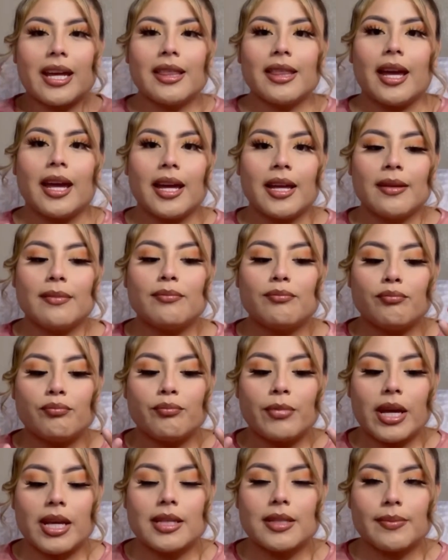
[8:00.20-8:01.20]
that it
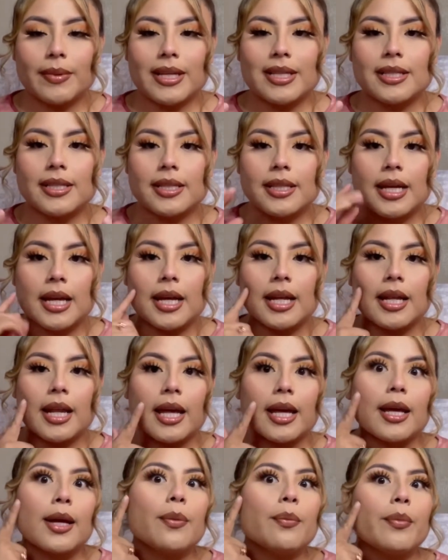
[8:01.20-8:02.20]
makes my skin
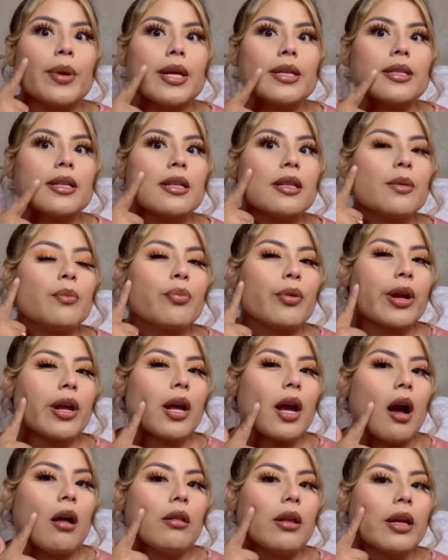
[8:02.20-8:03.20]
like basically break
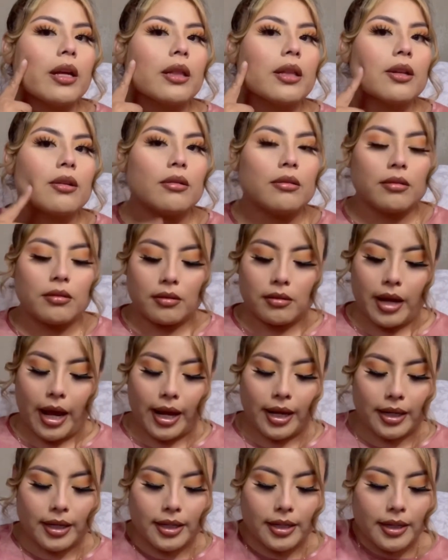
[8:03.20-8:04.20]
out like little
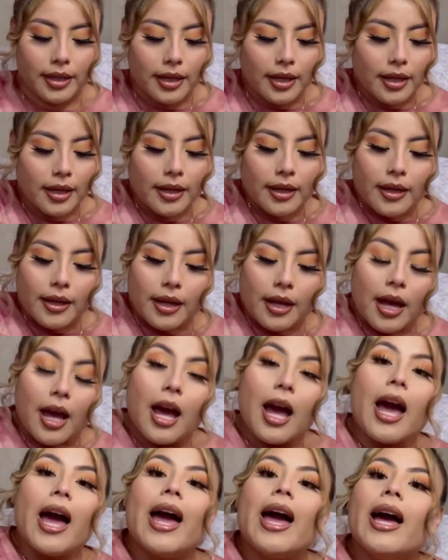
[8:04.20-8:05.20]
acne.
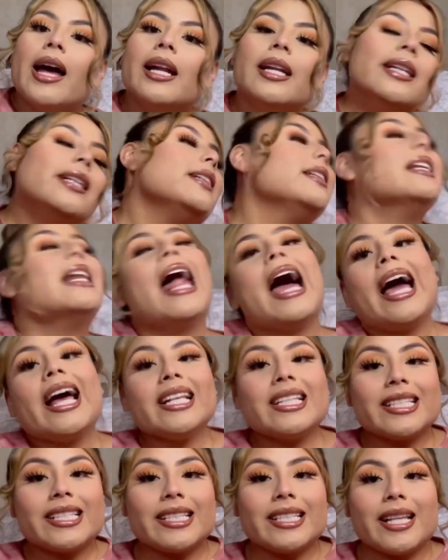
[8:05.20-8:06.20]

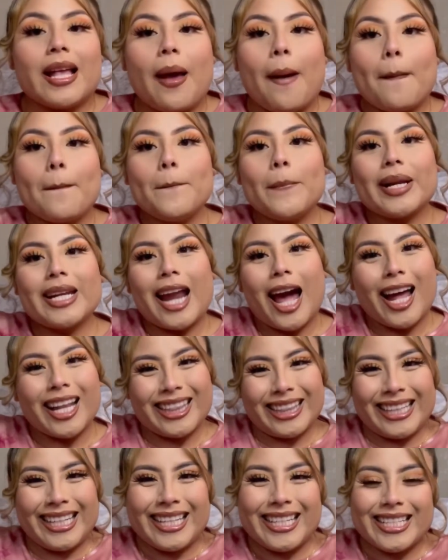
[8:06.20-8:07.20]
Last but not
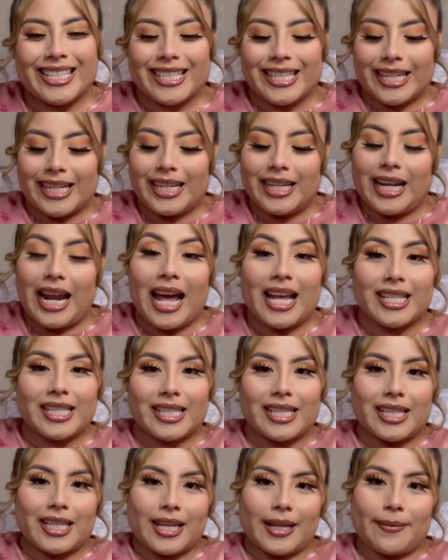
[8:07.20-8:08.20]
least,
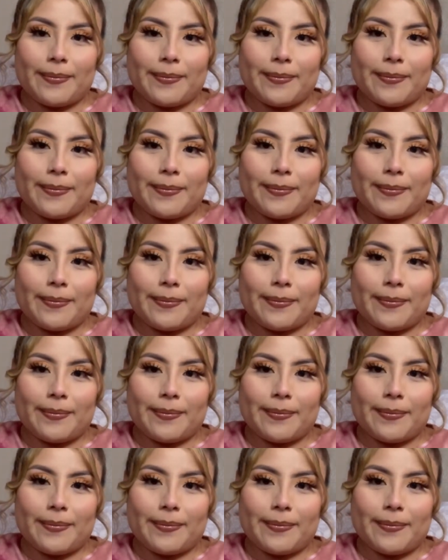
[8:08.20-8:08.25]
lastly,